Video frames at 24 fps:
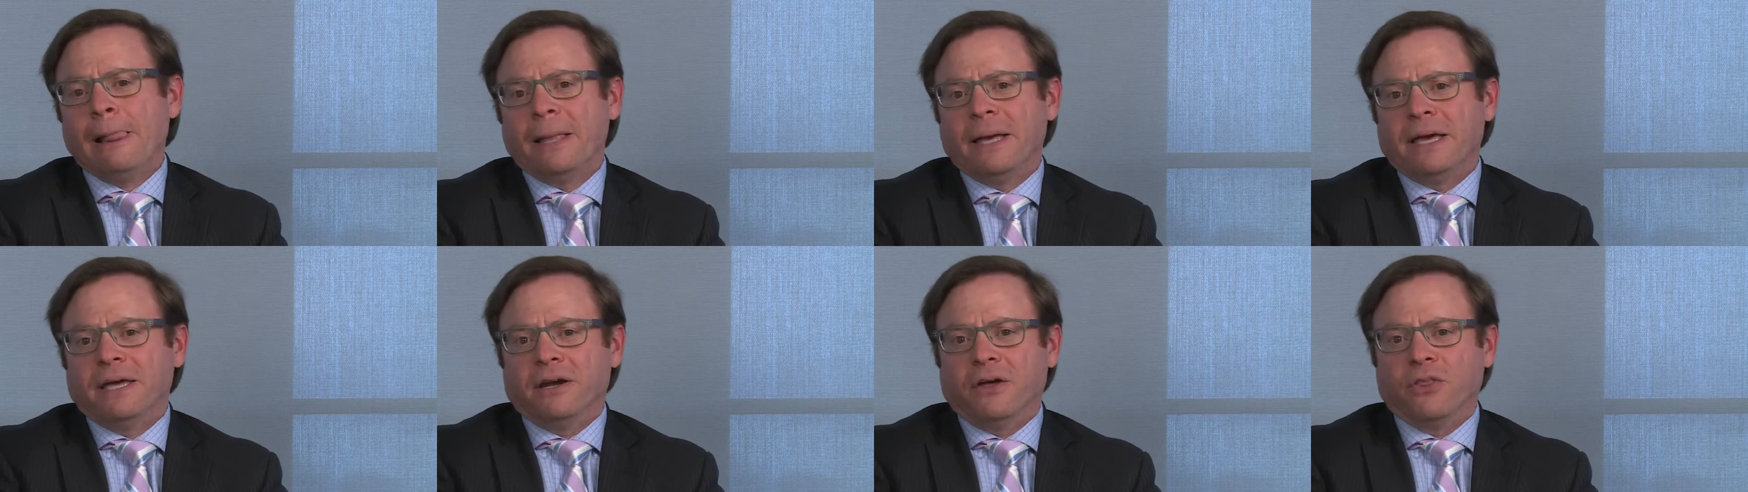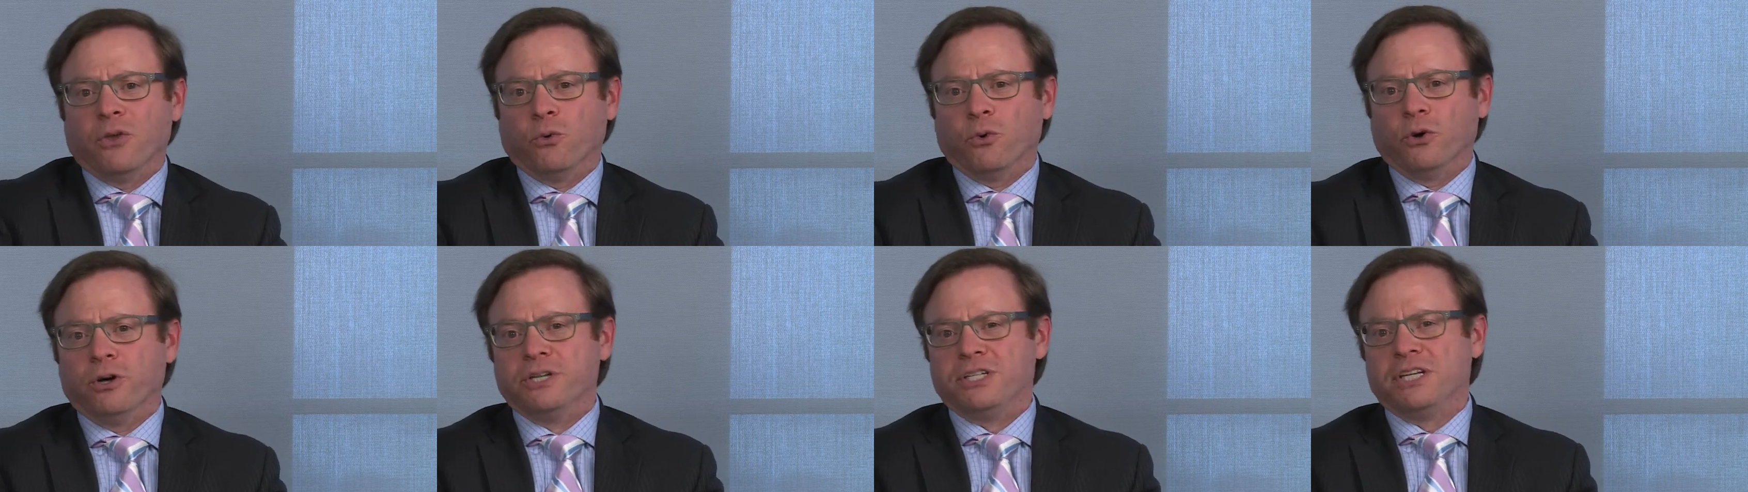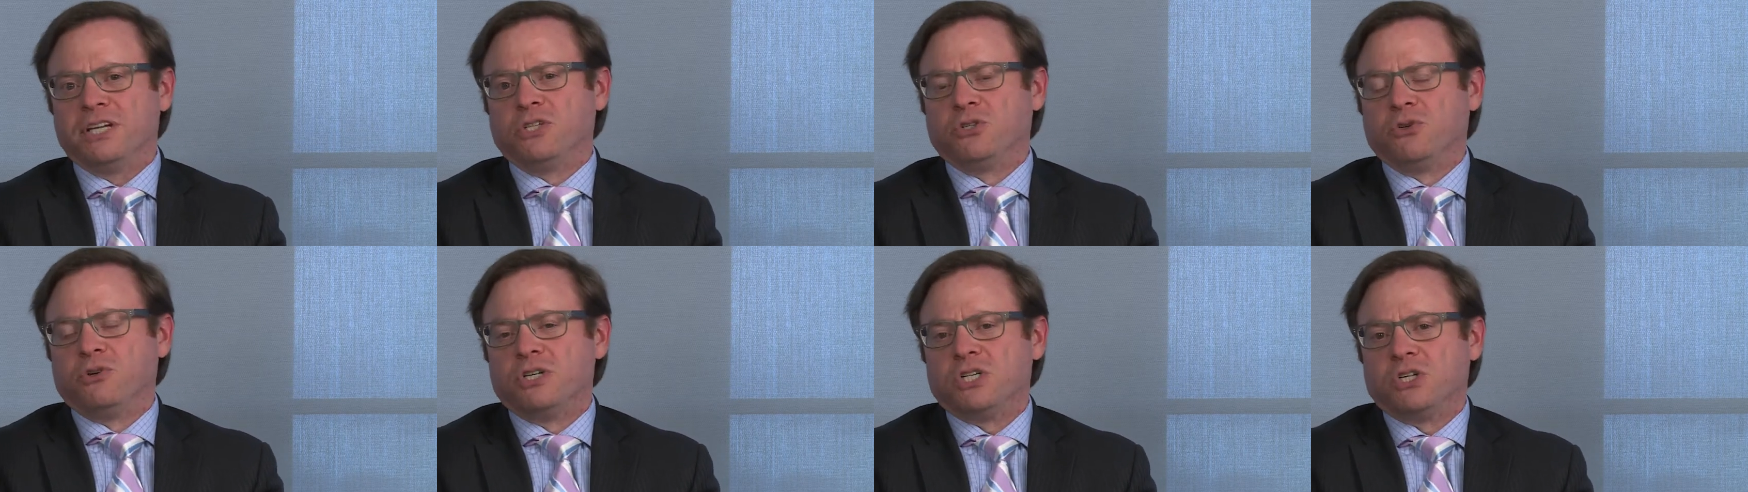In other words,
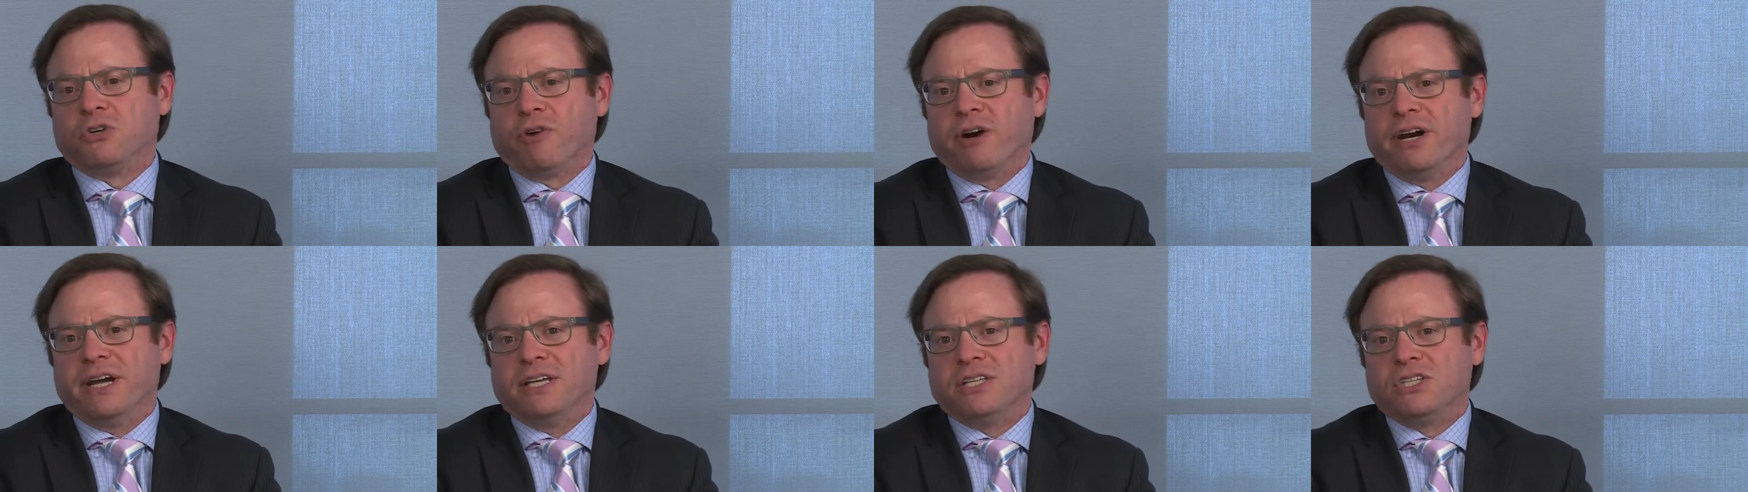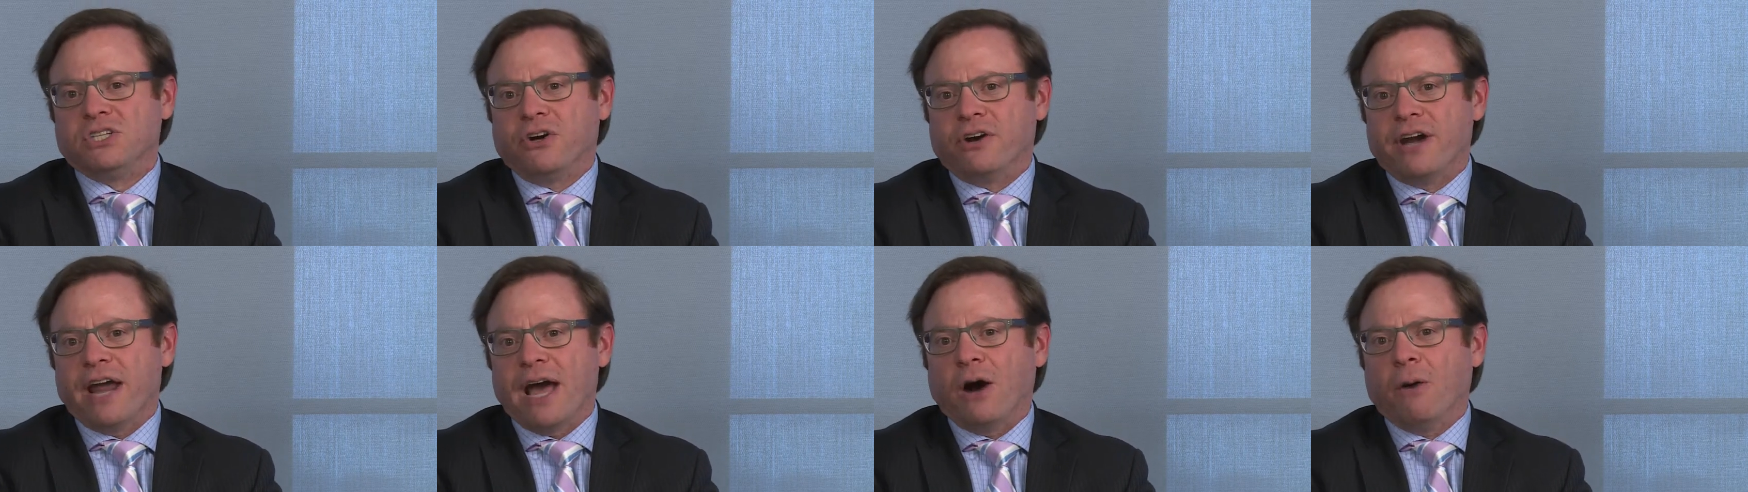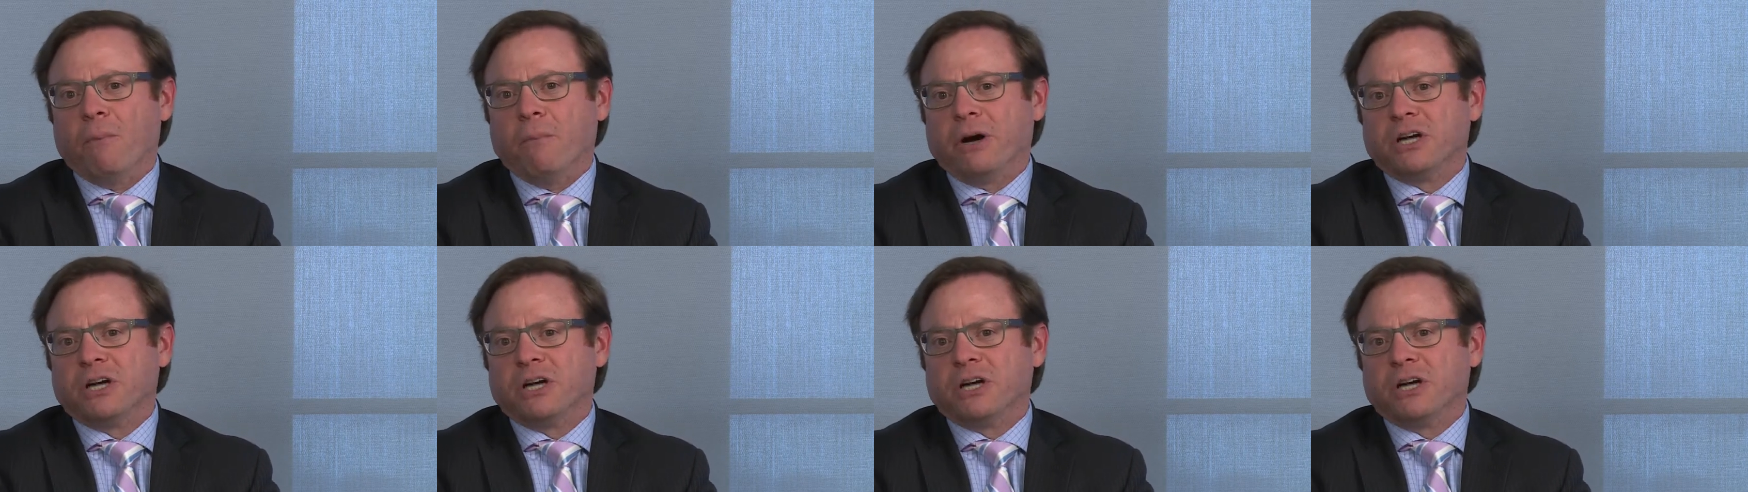interest rates are now